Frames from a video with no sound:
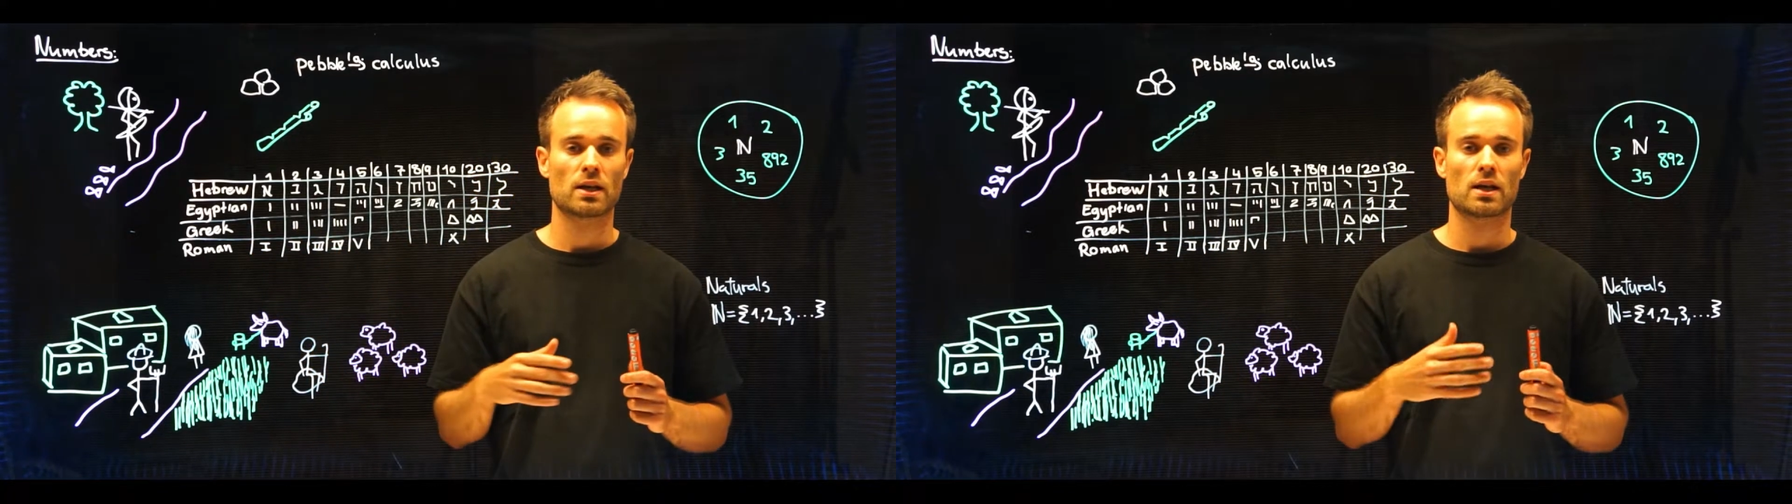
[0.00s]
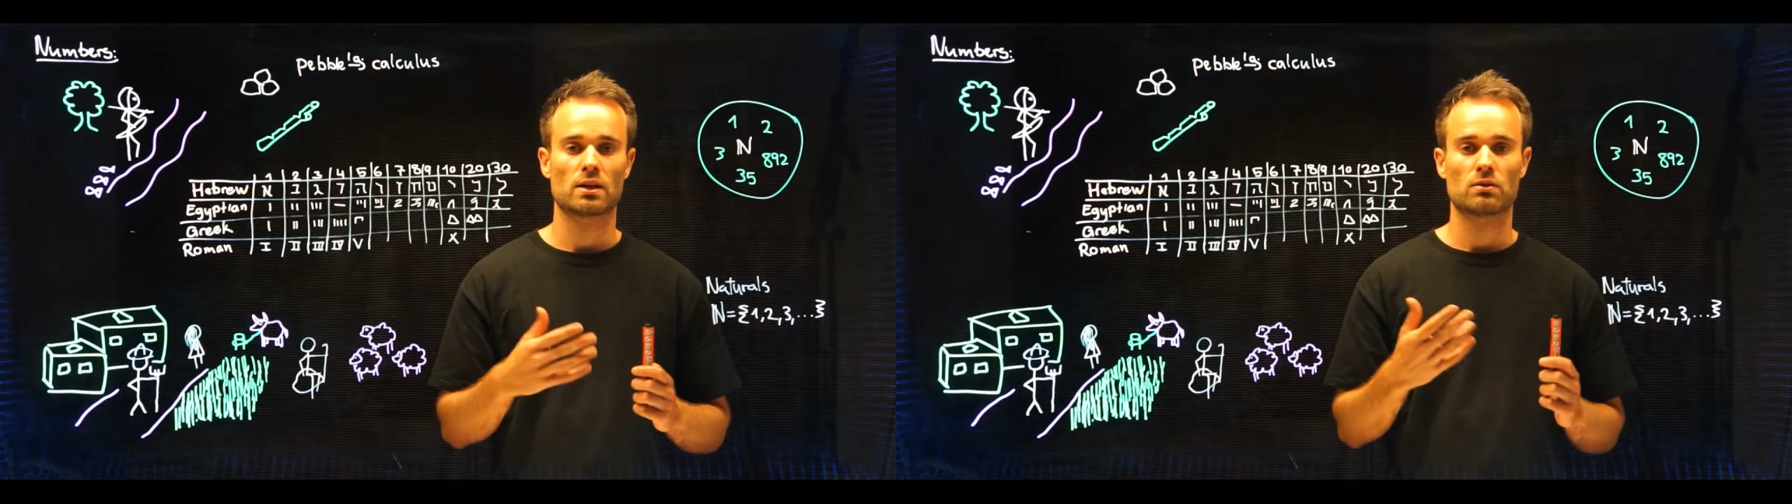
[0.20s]

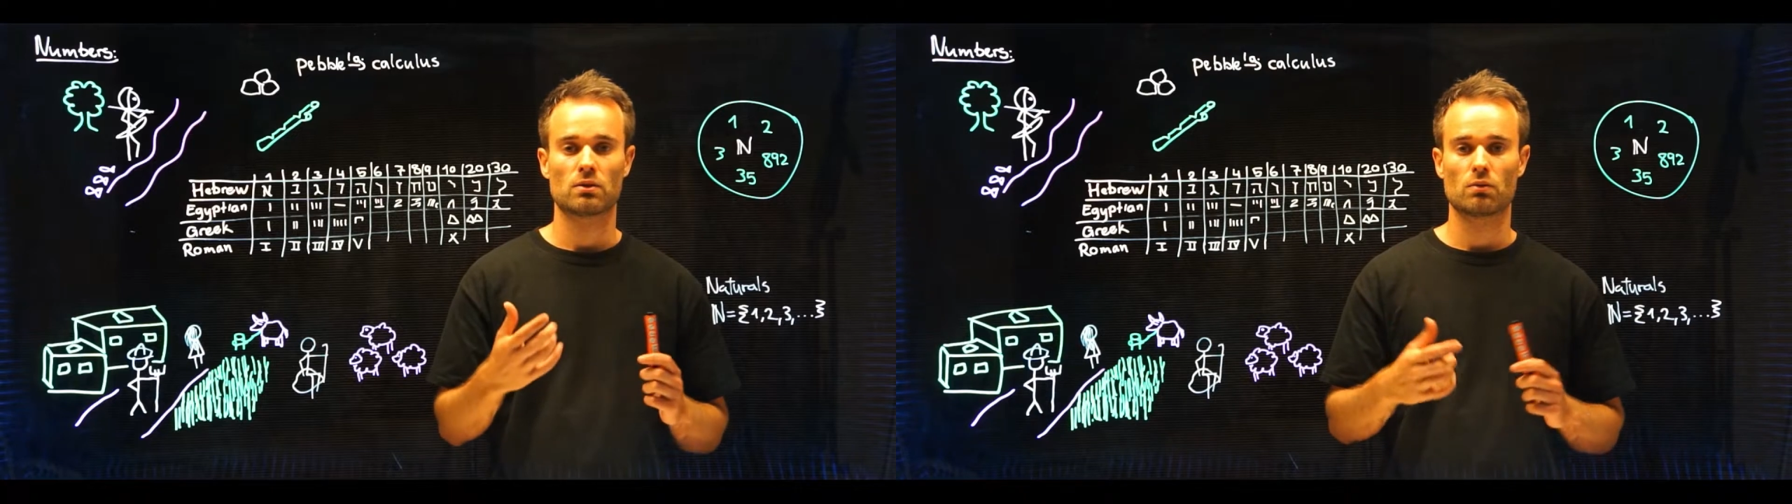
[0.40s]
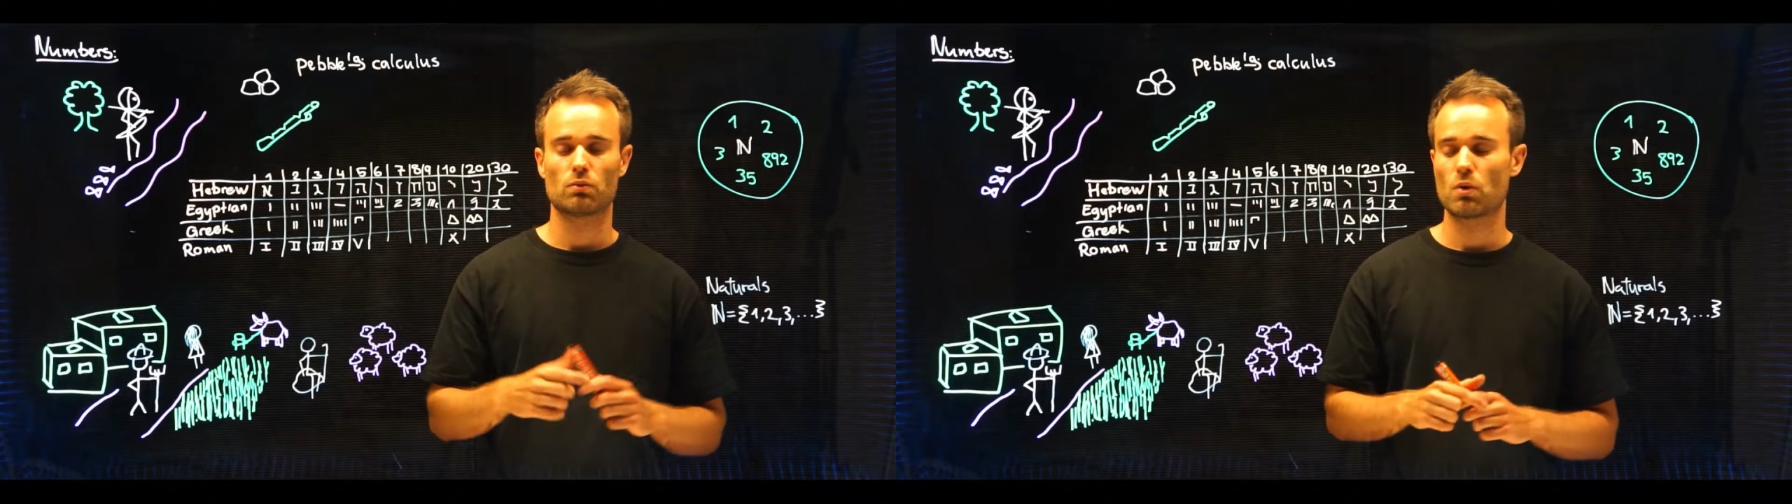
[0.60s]

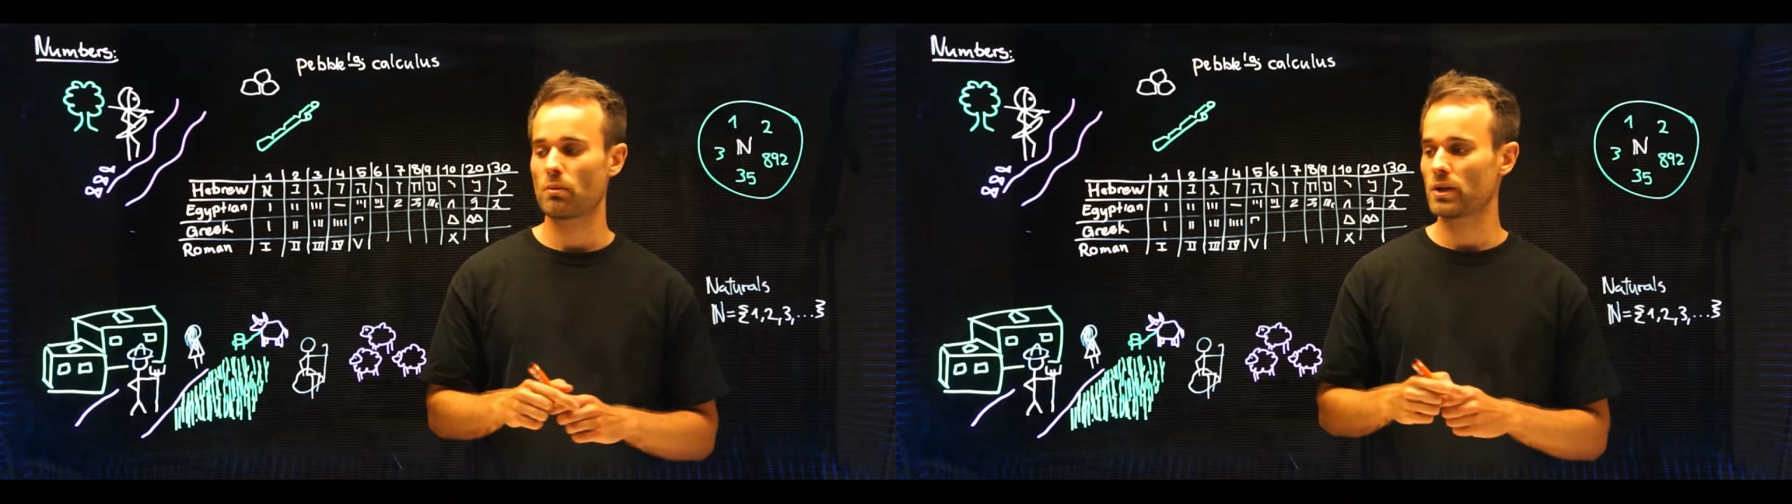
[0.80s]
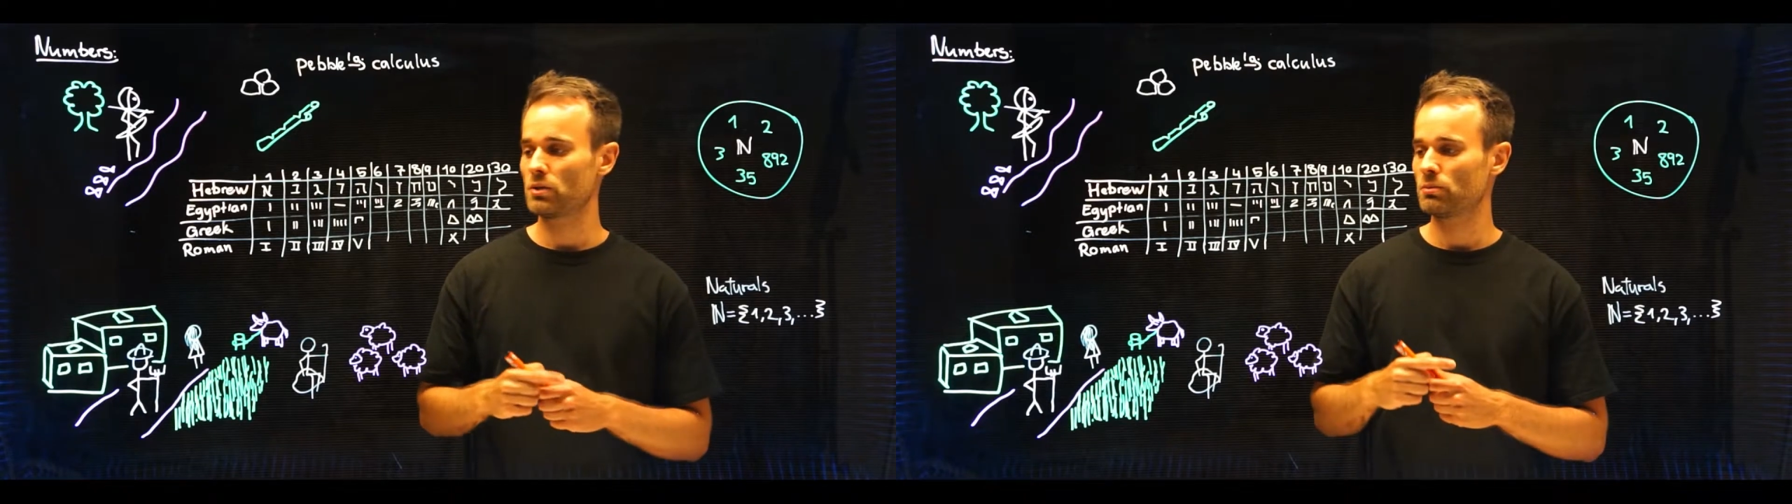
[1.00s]
in
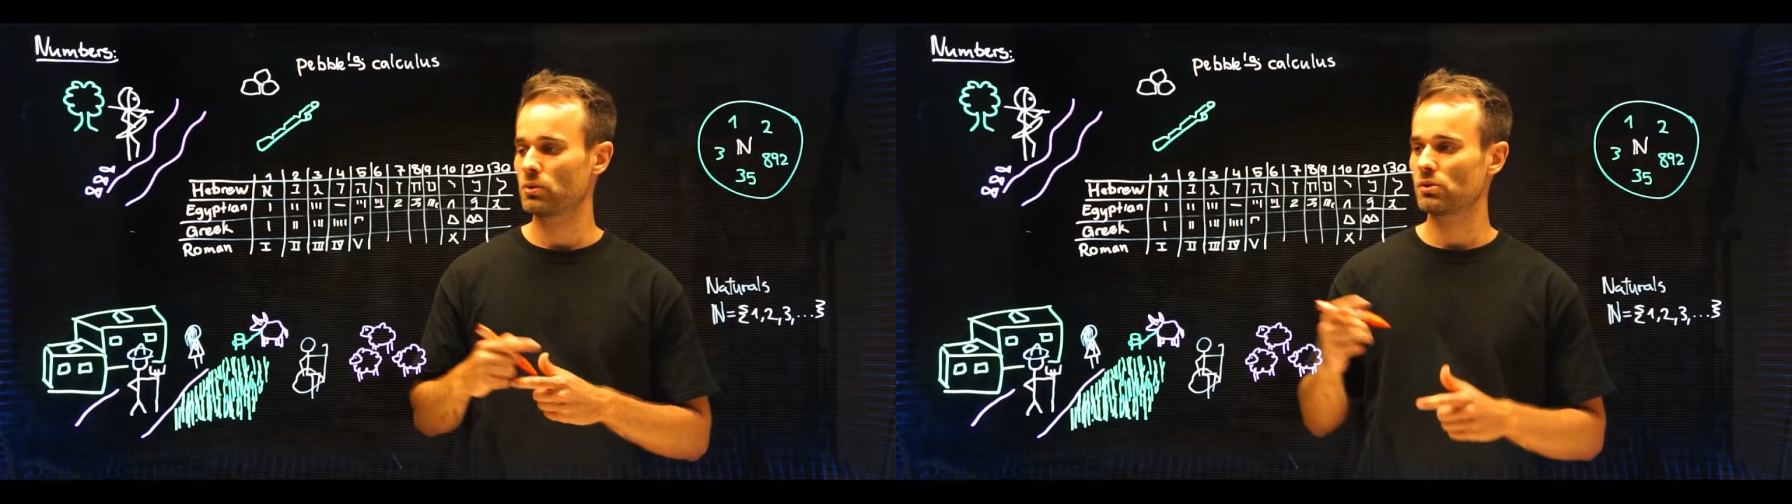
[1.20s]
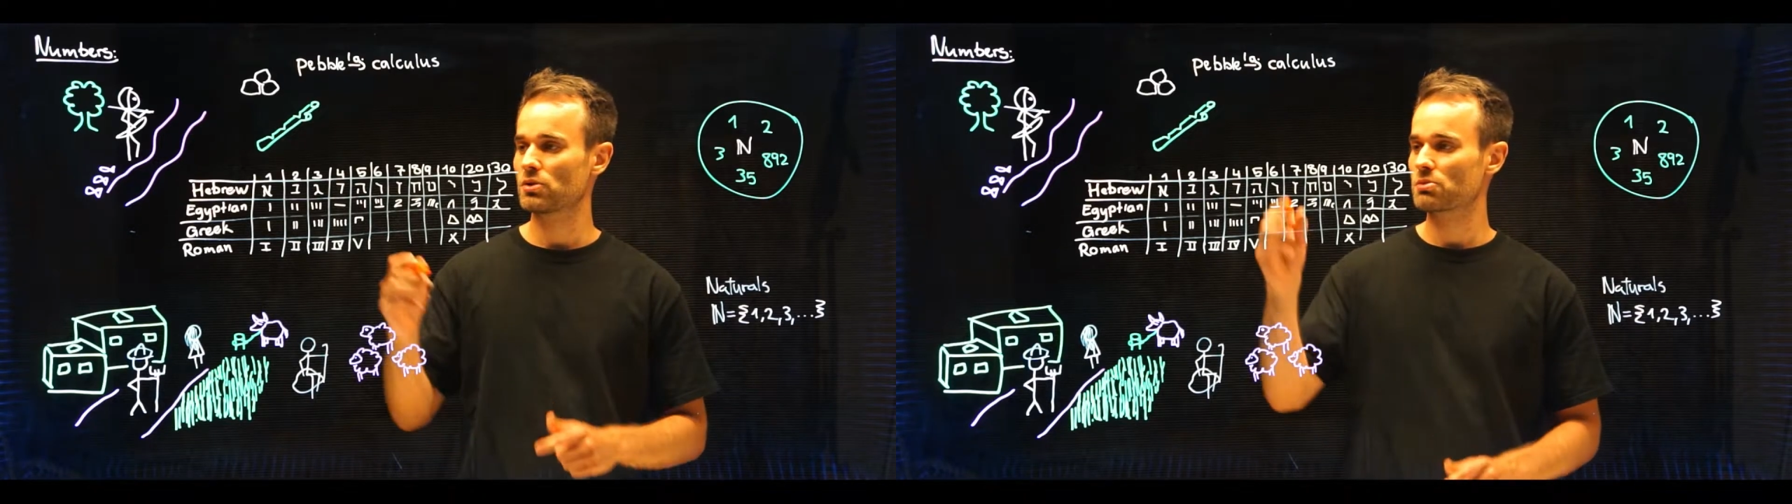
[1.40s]
Roman
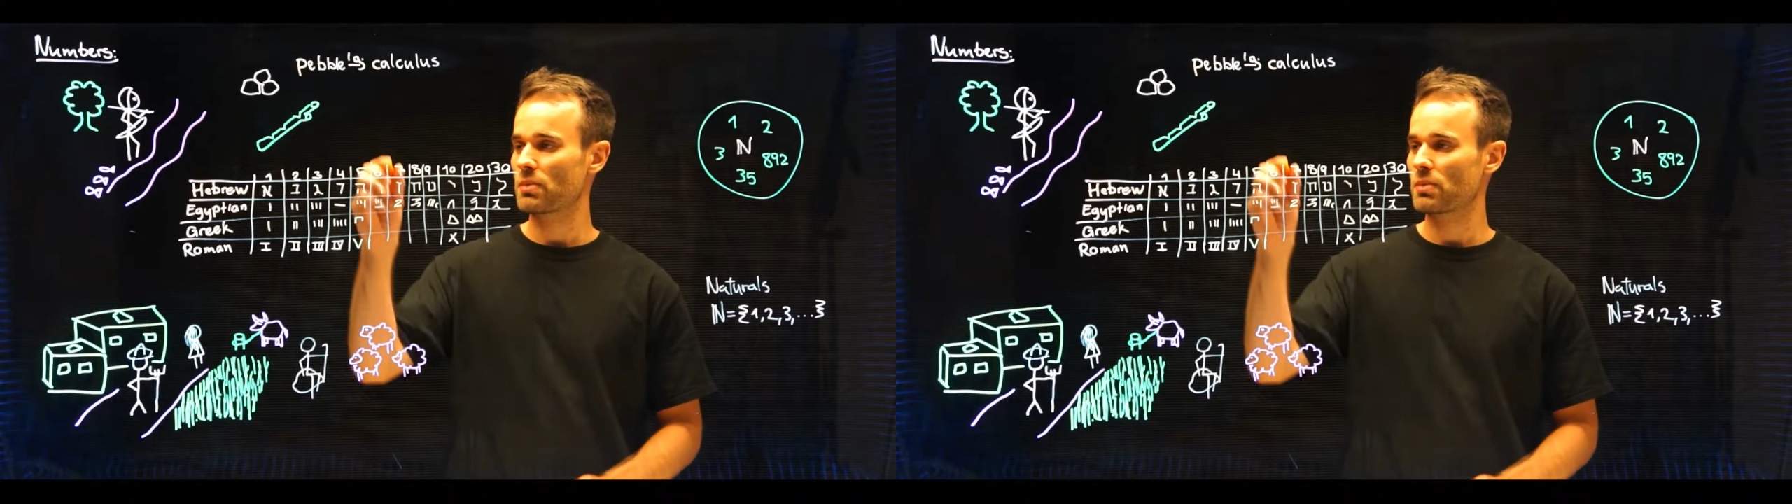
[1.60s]
numerals